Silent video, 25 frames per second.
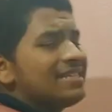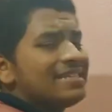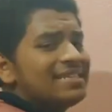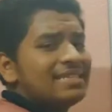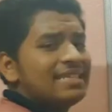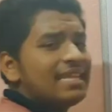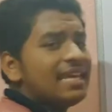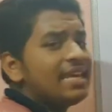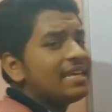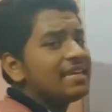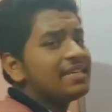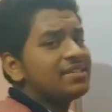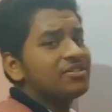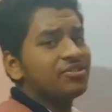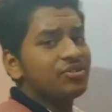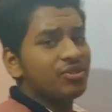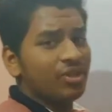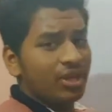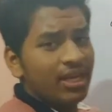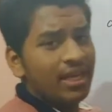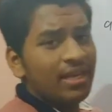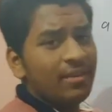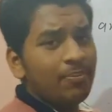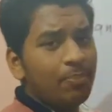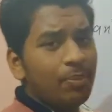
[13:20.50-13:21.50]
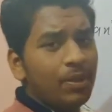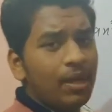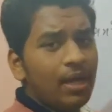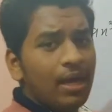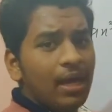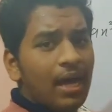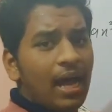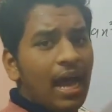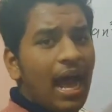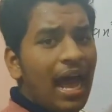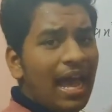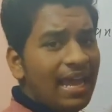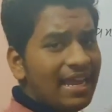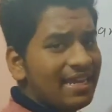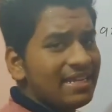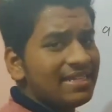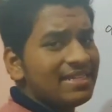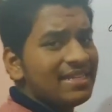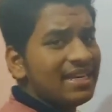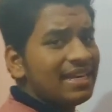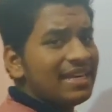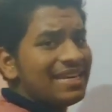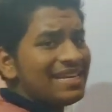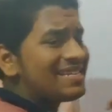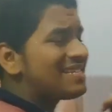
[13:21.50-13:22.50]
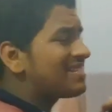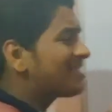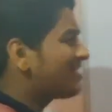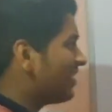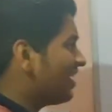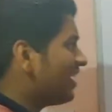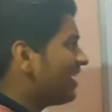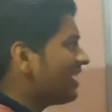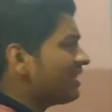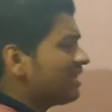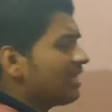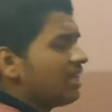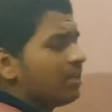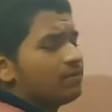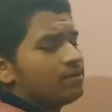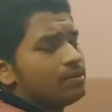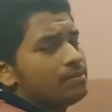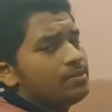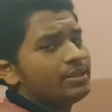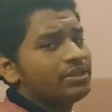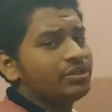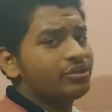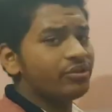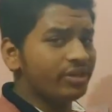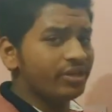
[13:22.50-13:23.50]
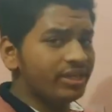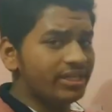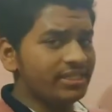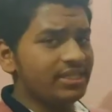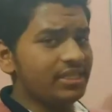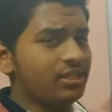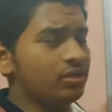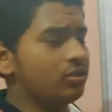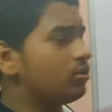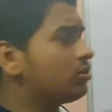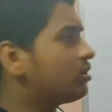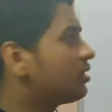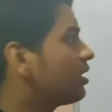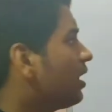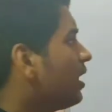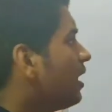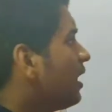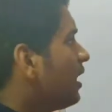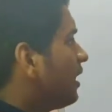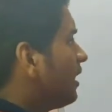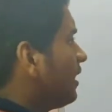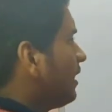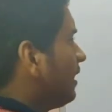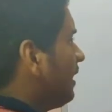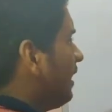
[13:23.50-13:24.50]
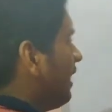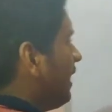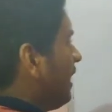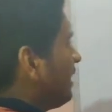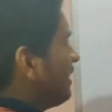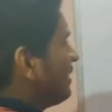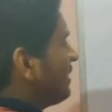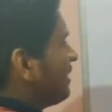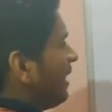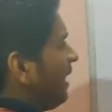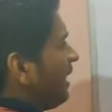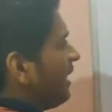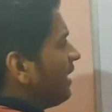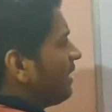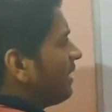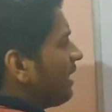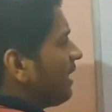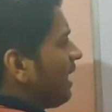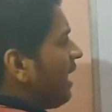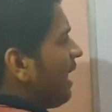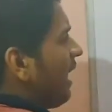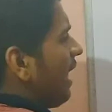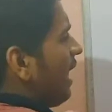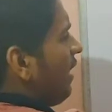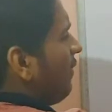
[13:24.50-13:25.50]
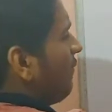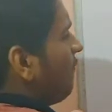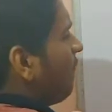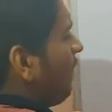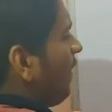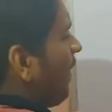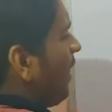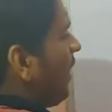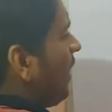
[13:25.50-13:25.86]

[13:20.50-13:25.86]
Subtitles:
is 3, highest degree is 3, there will be 3 zeros. Let's say alpha,